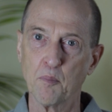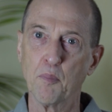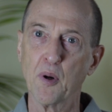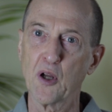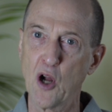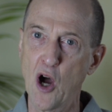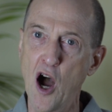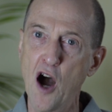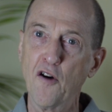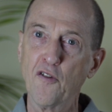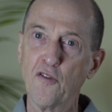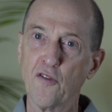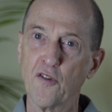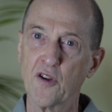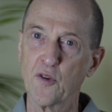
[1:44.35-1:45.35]
but
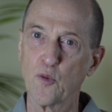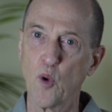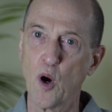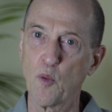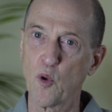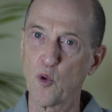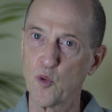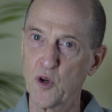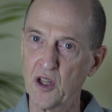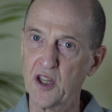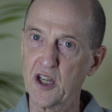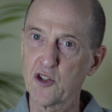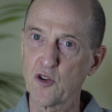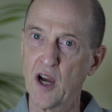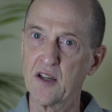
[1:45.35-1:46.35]
often what we're
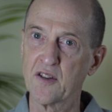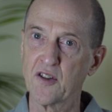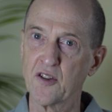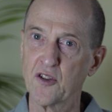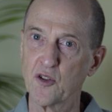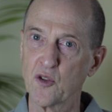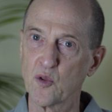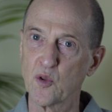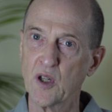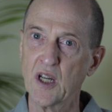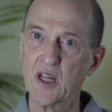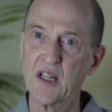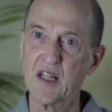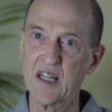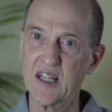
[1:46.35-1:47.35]
really trying to do
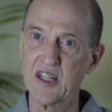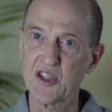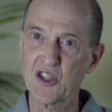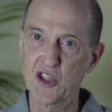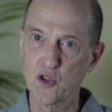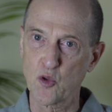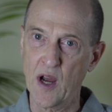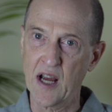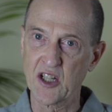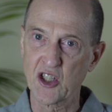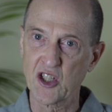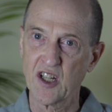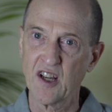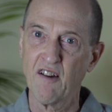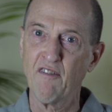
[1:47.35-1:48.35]
is
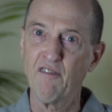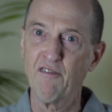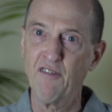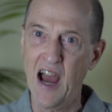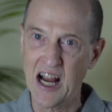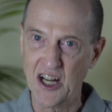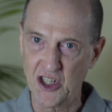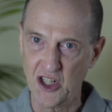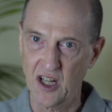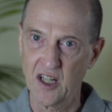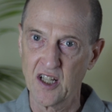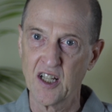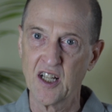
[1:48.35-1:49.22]
stretch fascia,